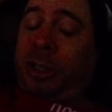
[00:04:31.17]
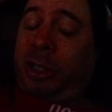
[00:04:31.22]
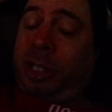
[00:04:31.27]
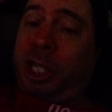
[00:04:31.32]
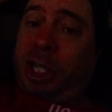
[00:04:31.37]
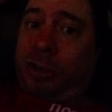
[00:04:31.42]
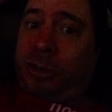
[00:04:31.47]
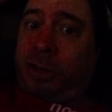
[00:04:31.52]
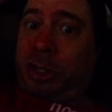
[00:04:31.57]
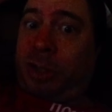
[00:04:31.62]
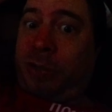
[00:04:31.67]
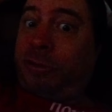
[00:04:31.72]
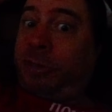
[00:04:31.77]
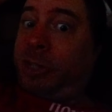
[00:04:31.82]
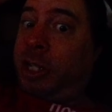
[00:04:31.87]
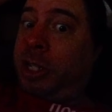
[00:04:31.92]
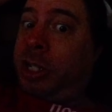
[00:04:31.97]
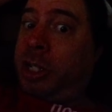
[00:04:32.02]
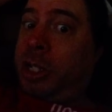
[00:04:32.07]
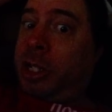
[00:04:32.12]
leader of
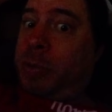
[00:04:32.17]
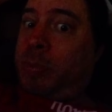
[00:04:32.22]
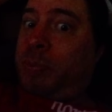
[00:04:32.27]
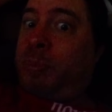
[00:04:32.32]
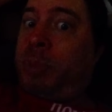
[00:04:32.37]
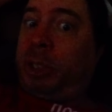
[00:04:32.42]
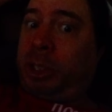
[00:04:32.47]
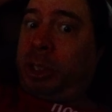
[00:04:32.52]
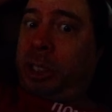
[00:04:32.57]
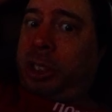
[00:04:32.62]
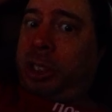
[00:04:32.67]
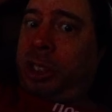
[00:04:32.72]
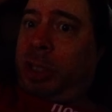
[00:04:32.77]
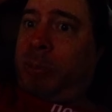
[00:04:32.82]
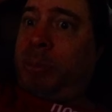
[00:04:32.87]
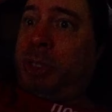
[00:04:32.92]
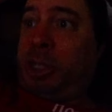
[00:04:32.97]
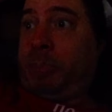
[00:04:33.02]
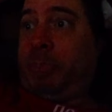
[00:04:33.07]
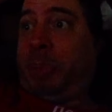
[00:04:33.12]
the Bullet
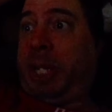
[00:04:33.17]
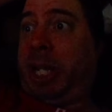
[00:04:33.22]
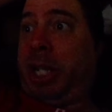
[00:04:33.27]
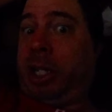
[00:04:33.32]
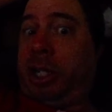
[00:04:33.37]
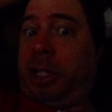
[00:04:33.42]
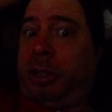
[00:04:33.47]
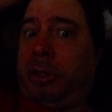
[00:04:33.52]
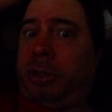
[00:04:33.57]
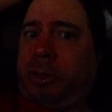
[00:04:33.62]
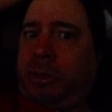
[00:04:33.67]
Club Japan.